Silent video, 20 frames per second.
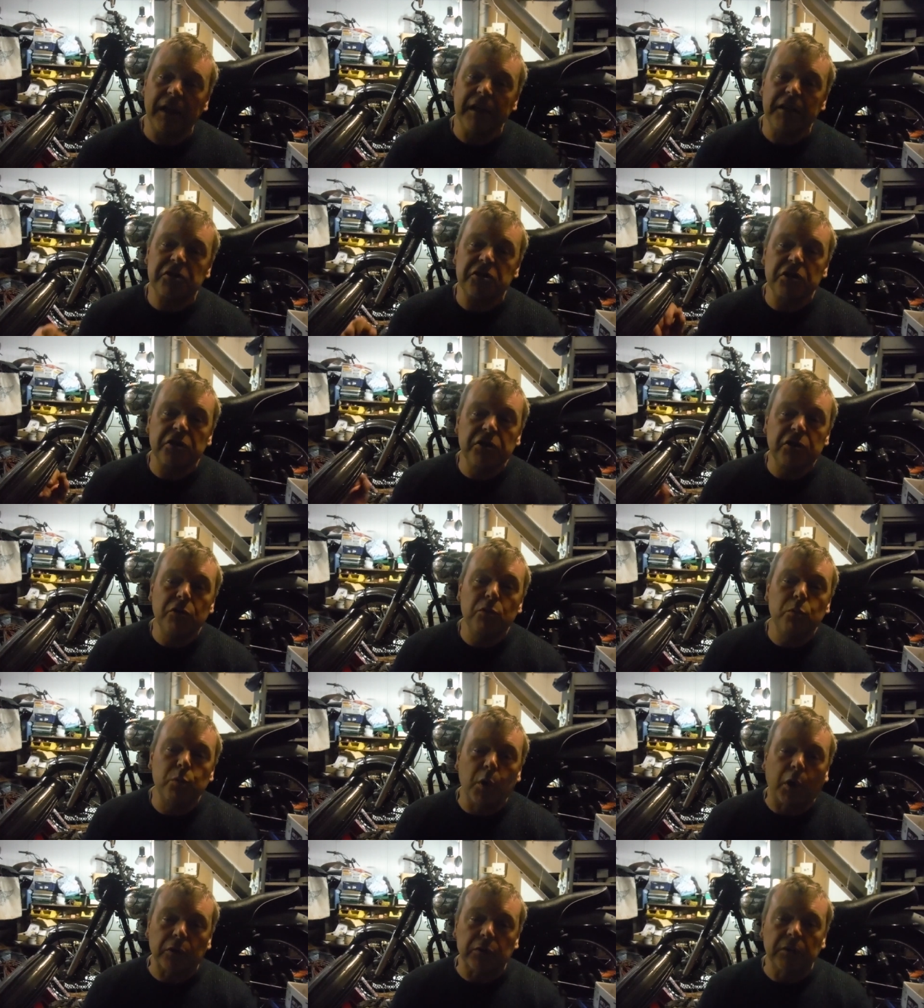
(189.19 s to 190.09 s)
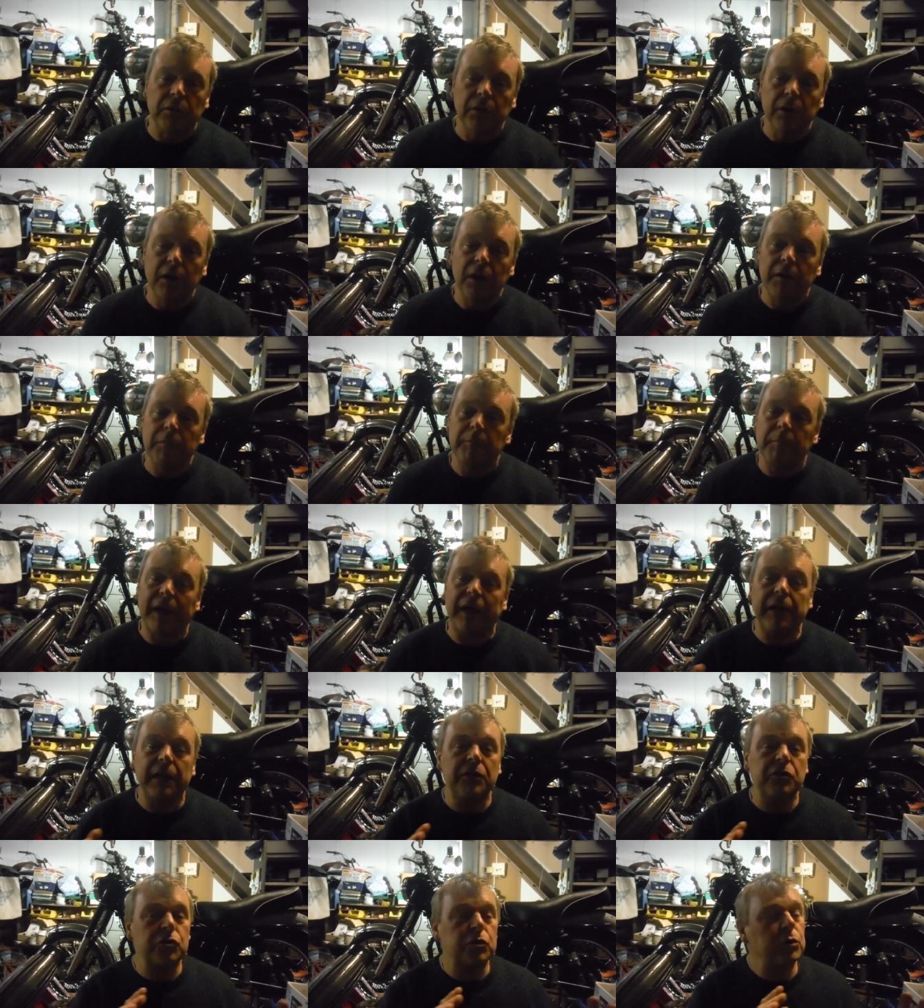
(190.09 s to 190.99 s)
It's a new one
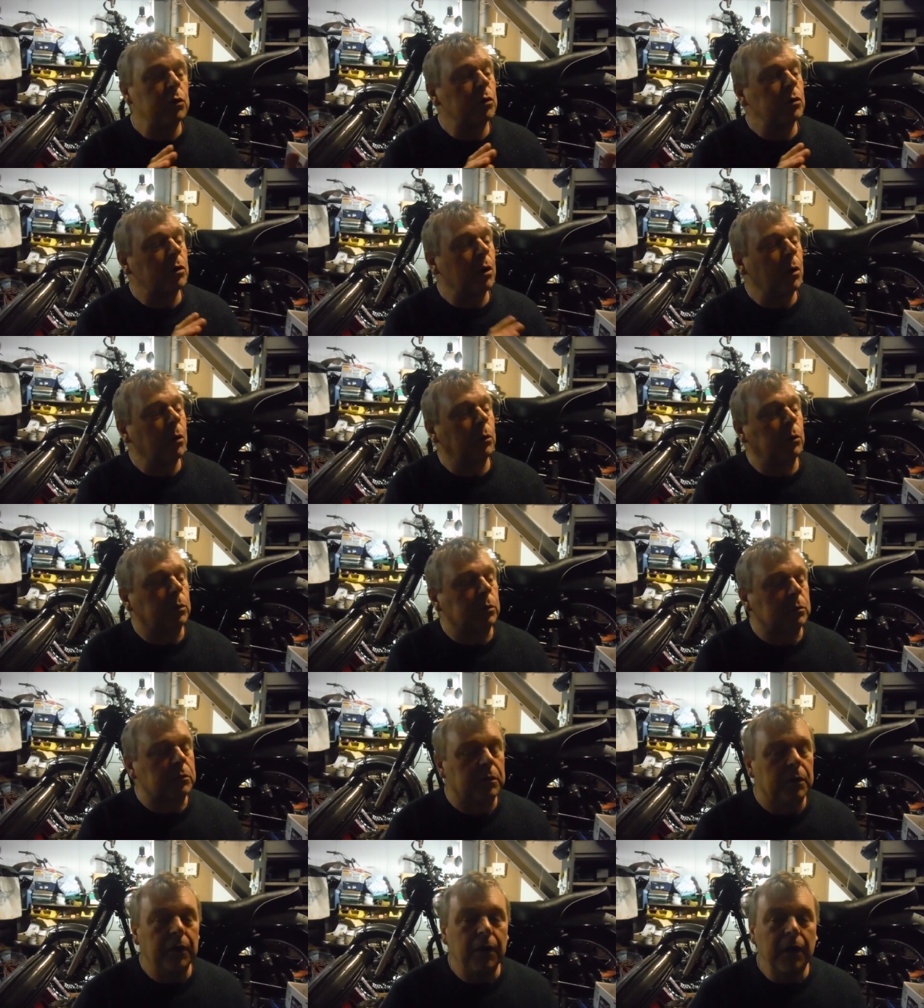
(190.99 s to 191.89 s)
made to look old,